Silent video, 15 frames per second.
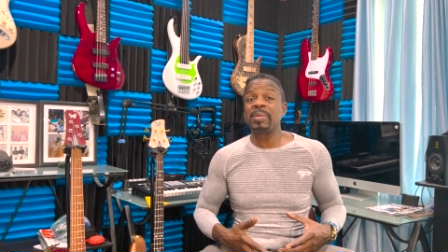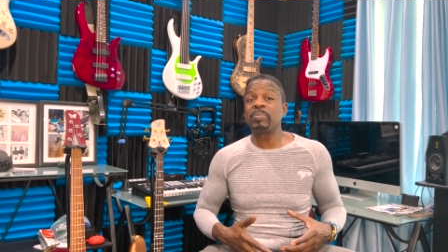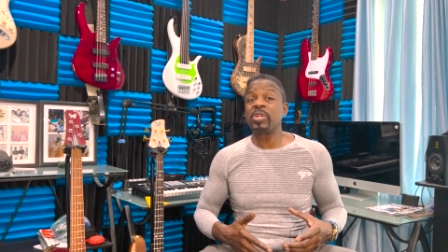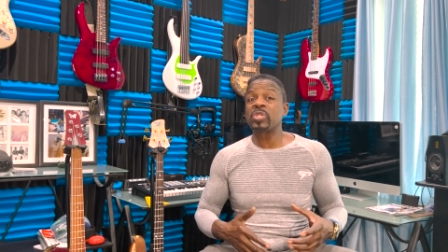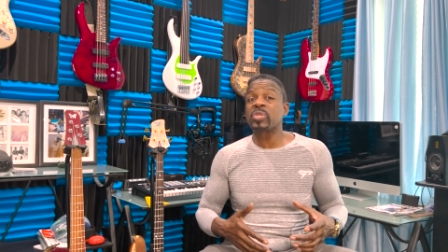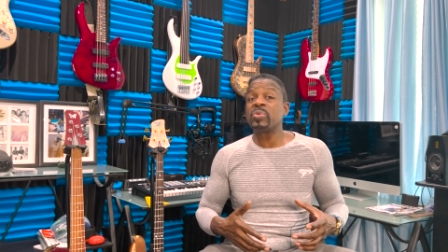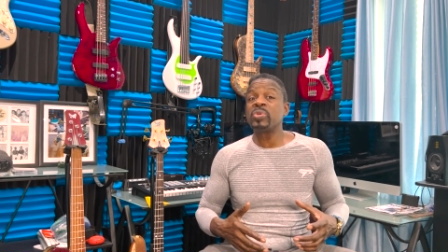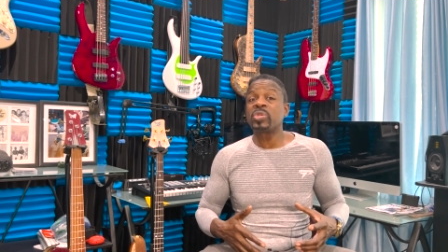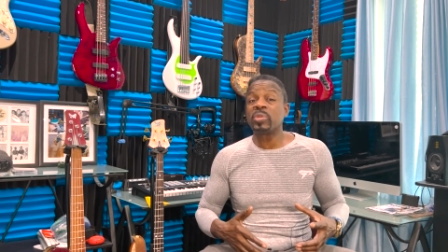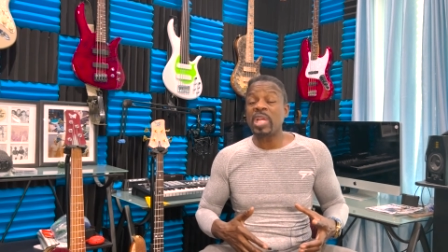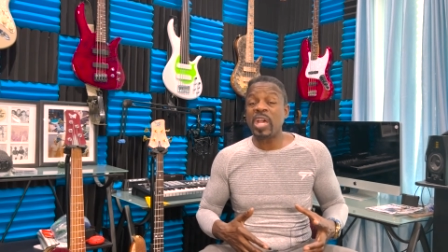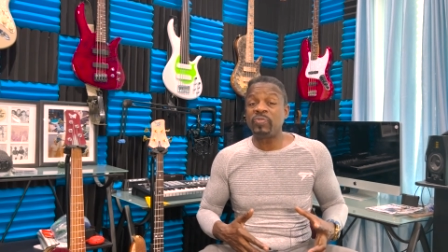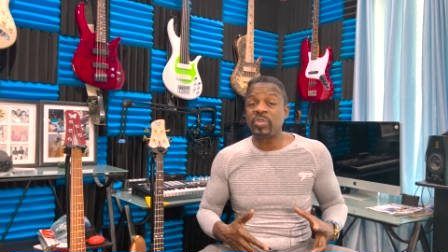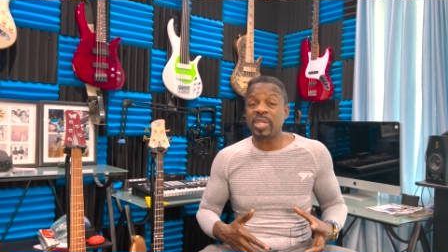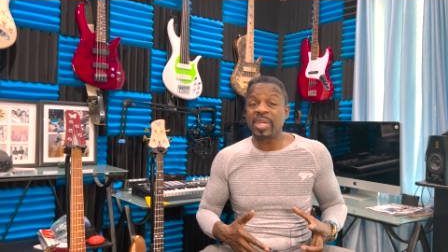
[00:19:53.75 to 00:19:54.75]
But as soon as you
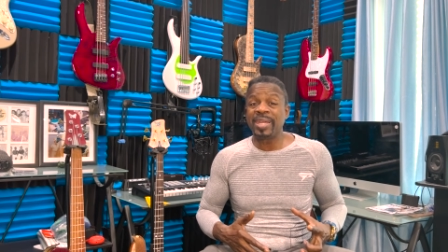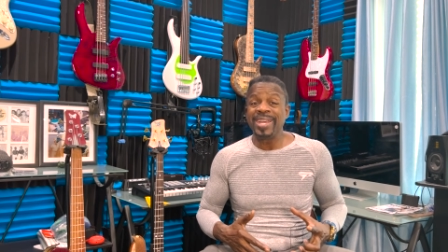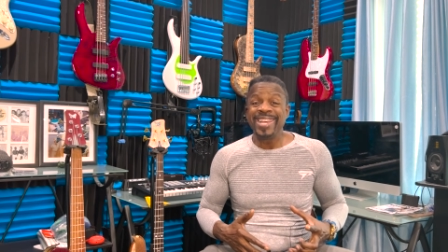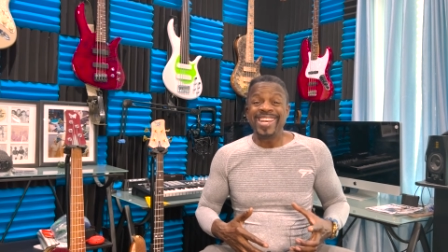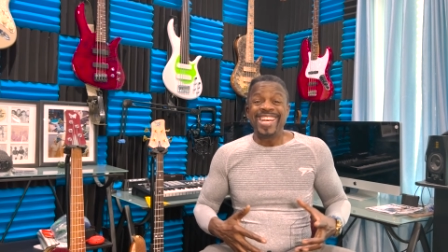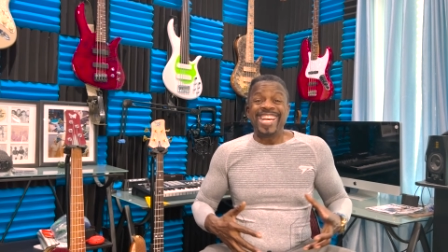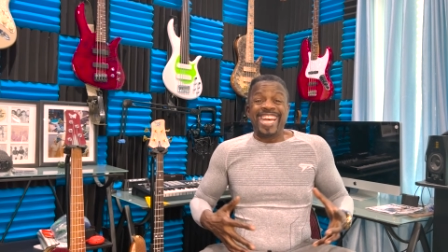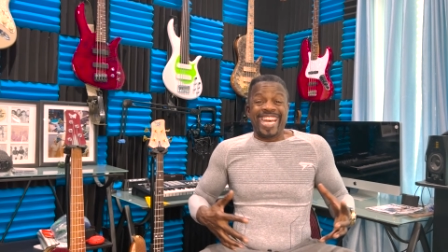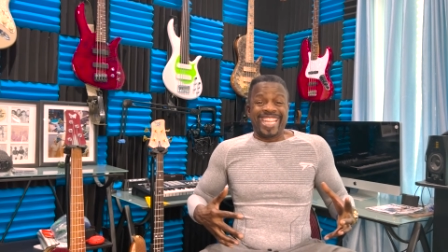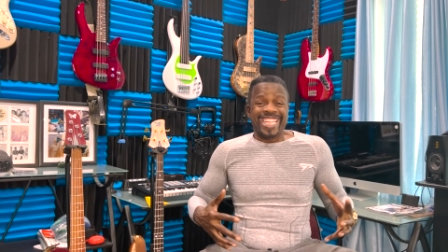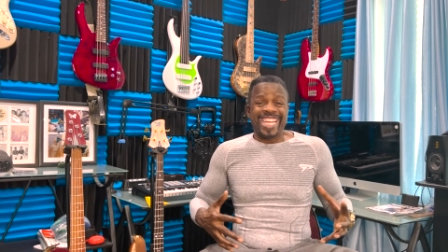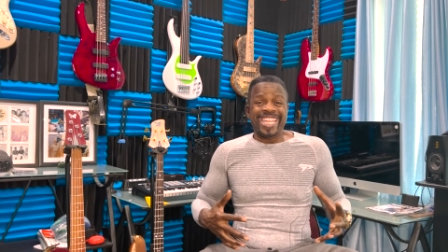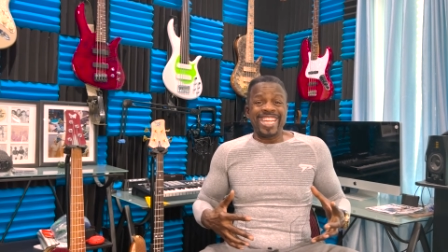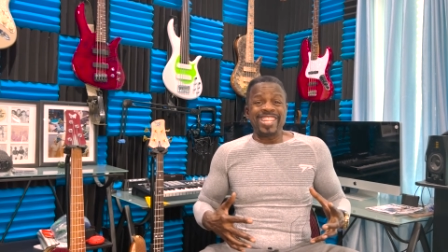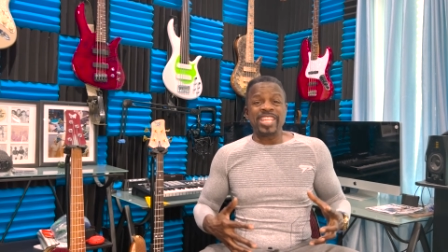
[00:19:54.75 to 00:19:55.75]
laugh, you gotta
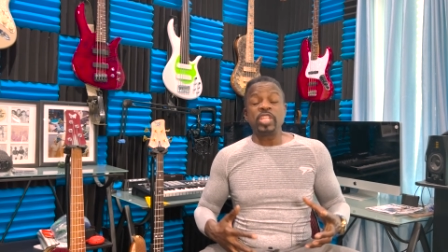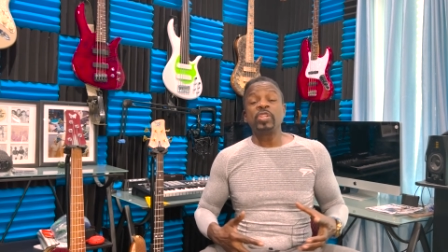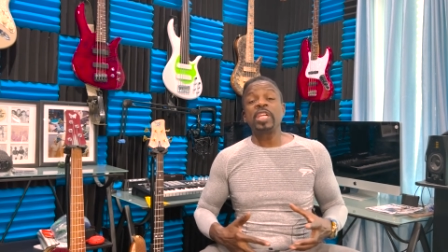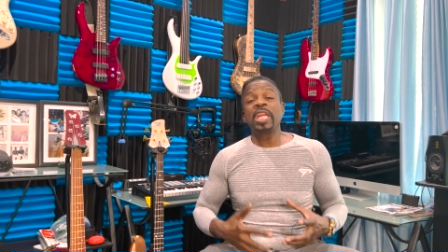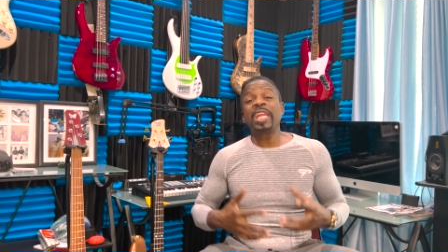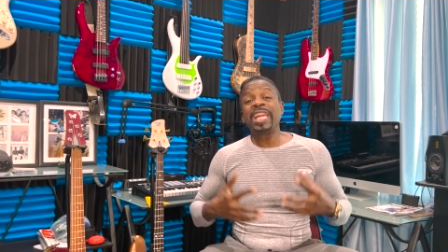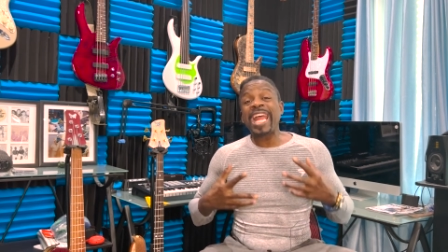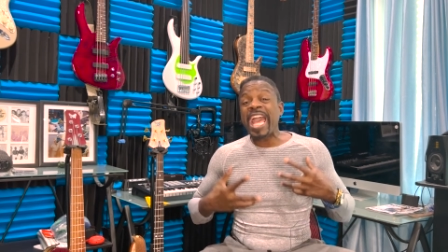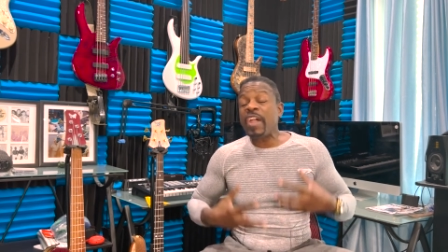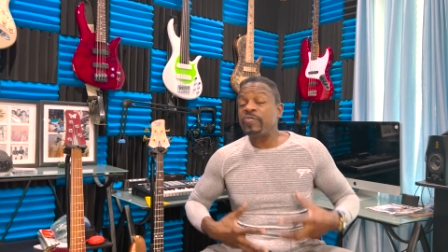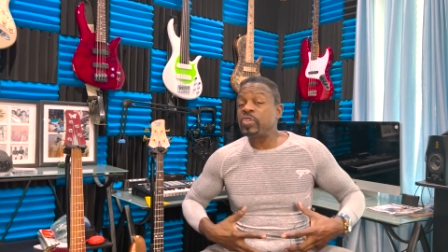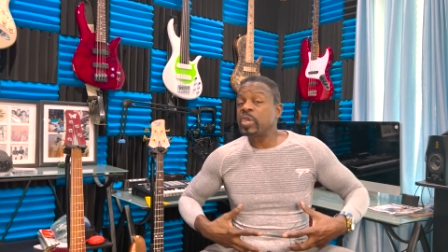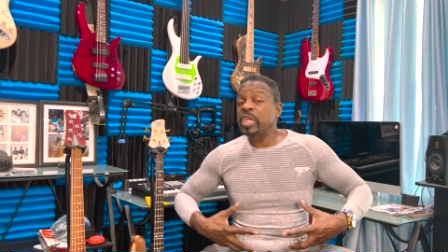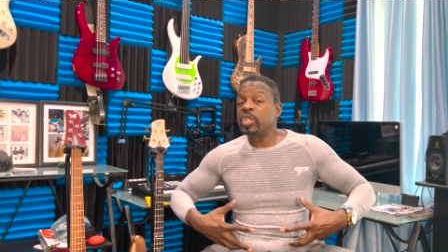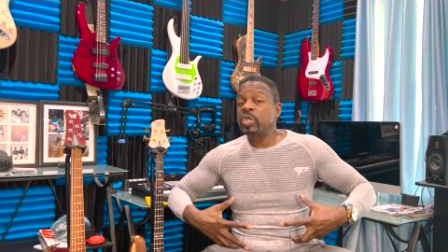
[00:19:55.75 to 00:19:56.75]
that kind of thing. You gotta laugh.
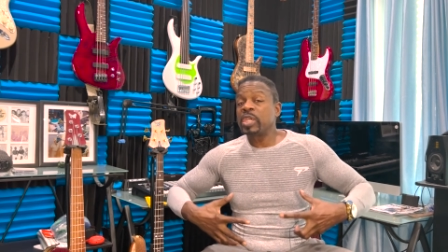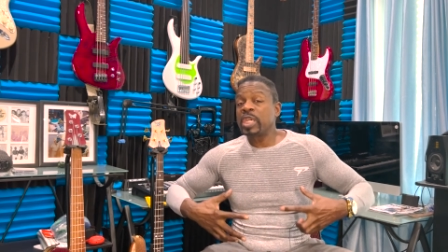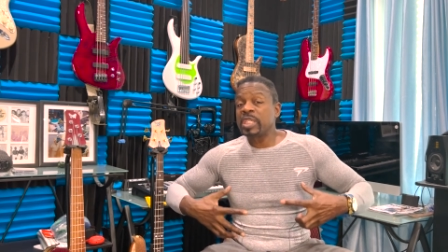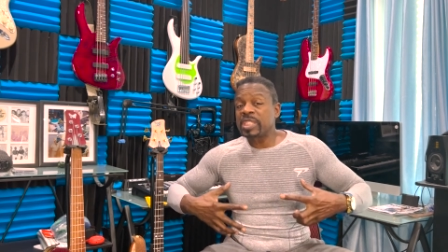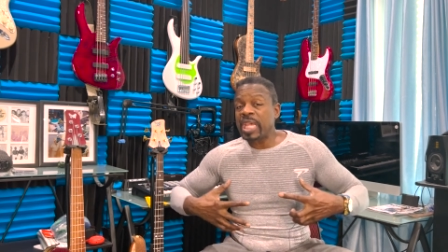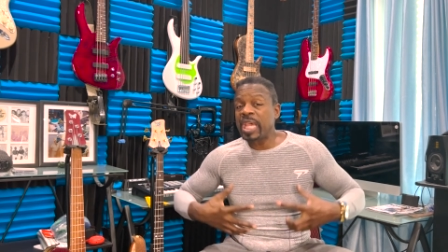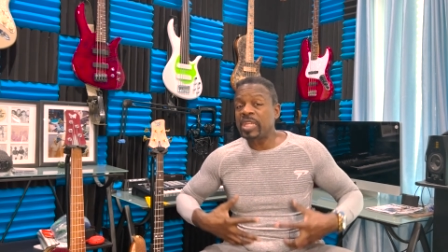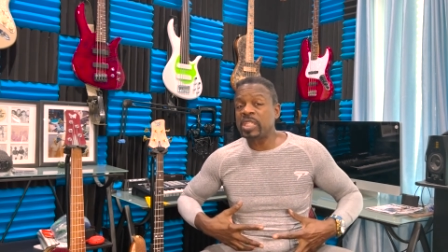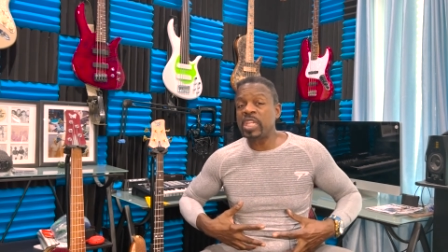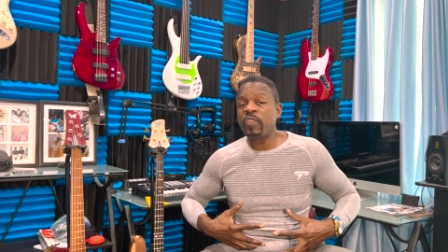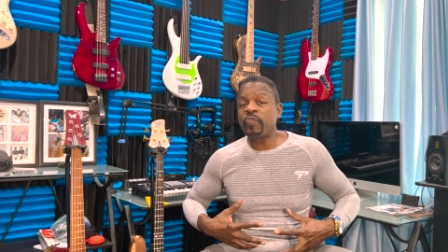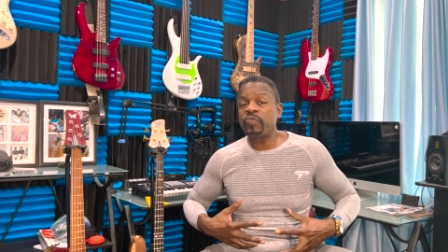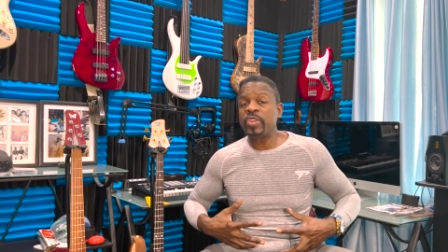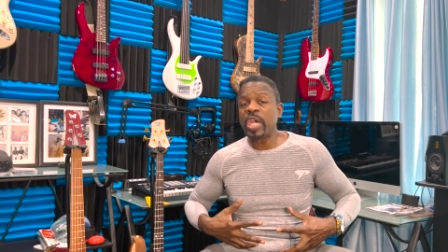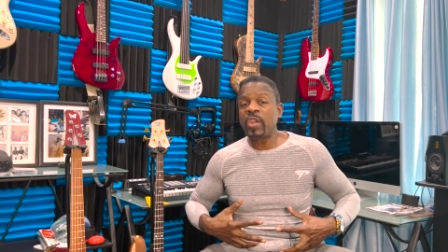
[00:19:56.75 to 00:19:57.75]
You got you gotta take deep
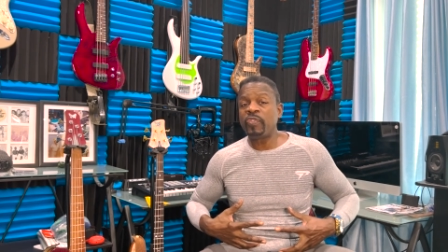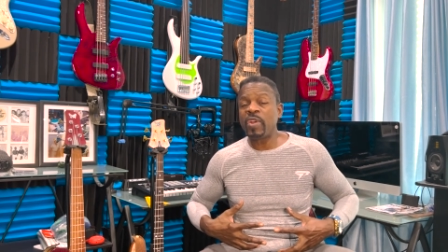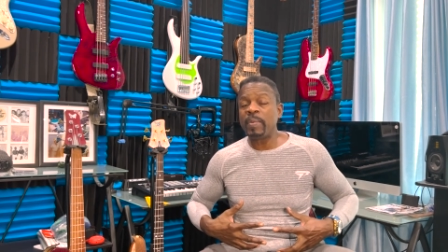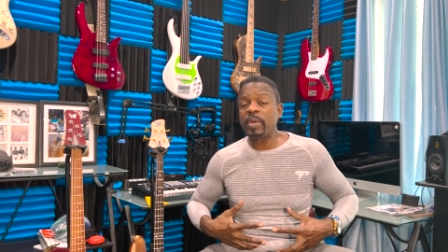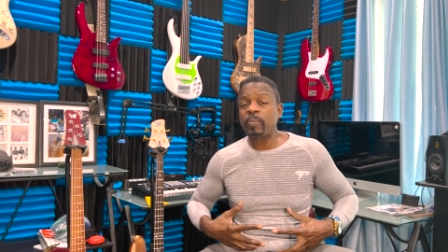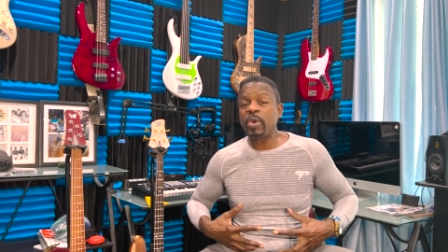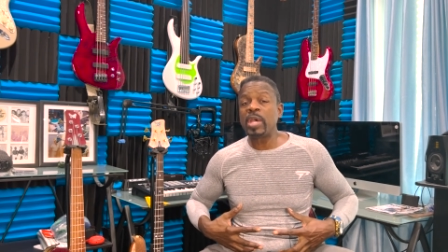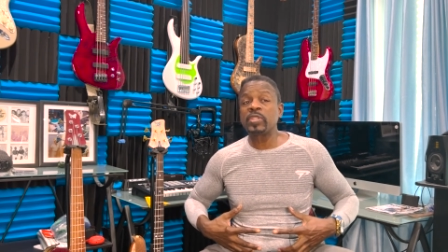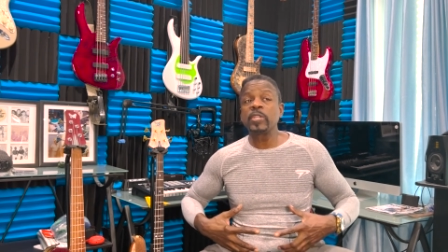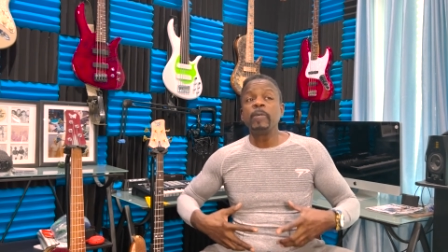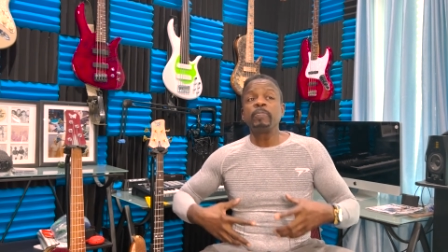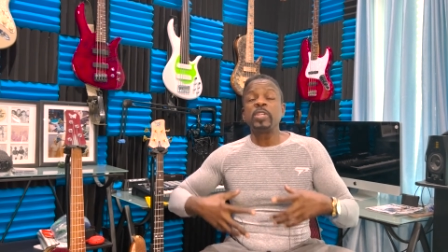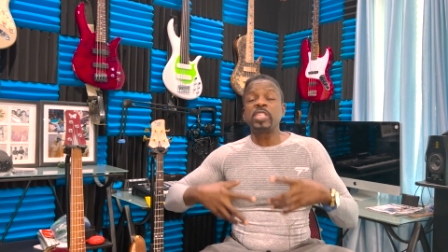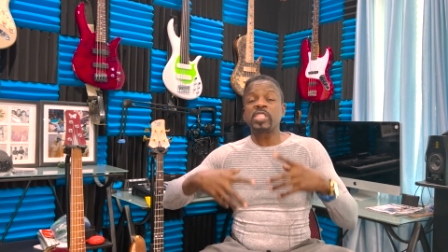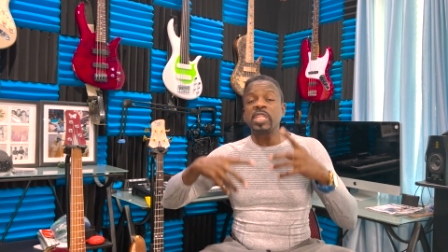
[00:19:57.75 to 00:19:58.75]
diaphragmatic breaths.
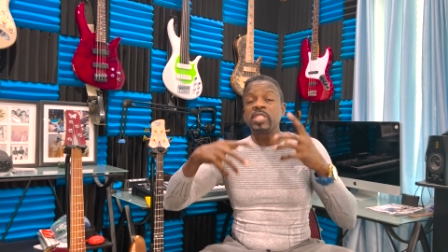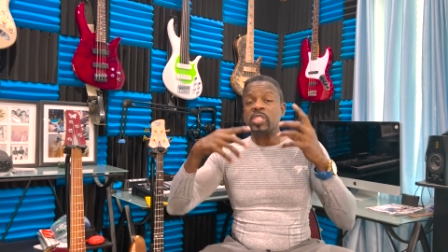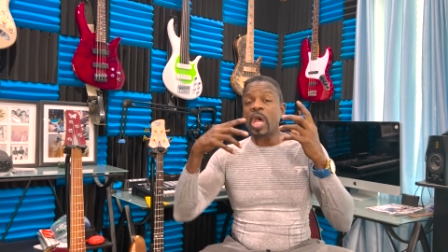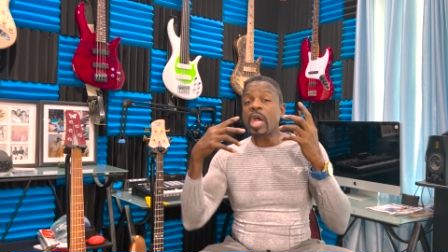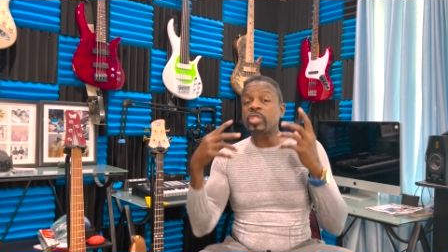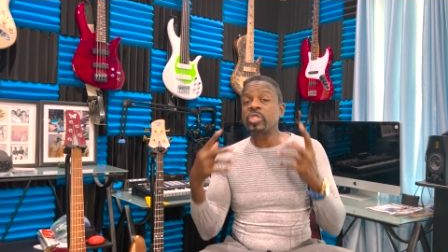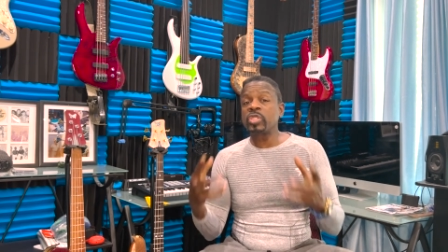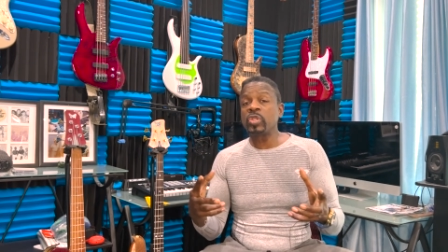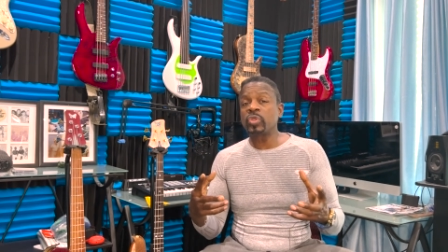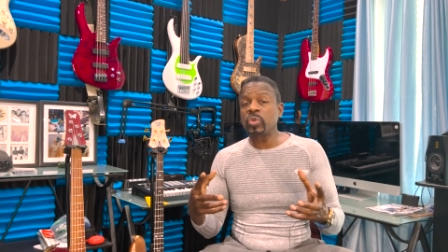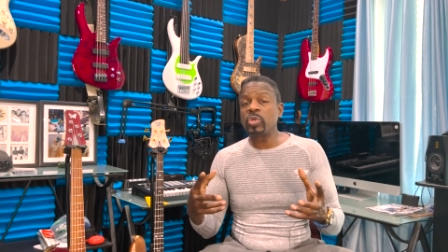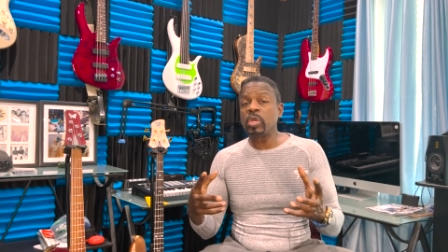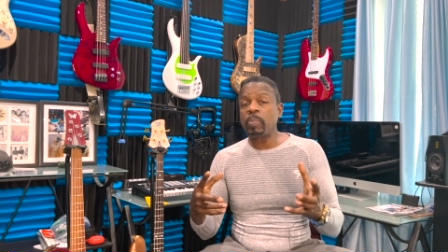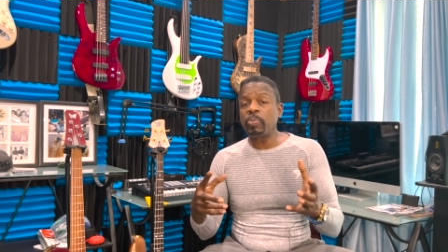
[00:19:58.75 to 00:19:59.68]
It sends oxygen through your